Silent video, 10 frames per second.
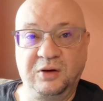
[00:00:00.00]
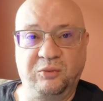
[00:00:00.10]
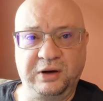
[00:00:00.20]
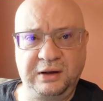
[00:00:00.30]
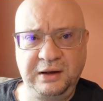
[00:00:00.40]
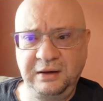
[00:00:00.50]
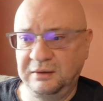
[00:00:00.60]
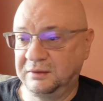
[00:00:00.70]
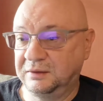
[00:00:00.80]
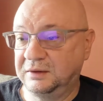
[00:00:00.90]
Really?
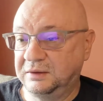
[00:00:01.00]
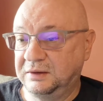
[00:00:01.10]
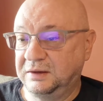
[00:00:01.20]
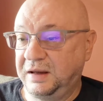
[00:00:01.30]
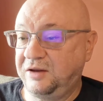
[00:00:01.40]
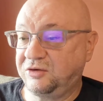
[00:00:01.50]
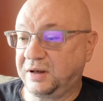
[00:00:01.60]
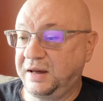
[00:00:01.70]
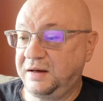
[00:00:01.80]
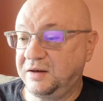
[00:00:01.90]
He
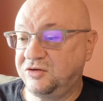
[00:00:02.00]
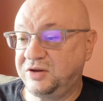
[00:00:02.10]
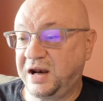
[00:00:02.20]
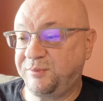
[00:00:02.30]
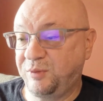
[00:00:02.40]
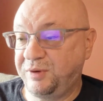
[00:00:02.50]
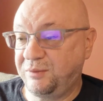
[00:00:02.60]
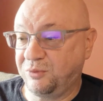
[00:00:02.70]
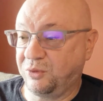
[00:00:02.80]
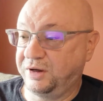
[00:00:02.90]
exclaimed and sat up a
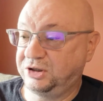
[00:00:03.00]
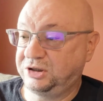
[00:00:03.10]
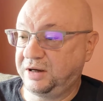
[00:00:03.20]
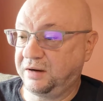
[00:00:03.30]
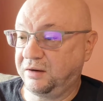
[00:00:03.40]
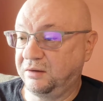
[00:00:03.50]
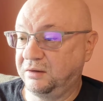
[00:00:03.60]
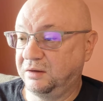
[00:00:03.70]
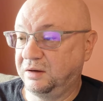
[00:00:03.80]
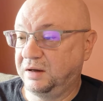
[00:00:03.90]
bit more in his chair.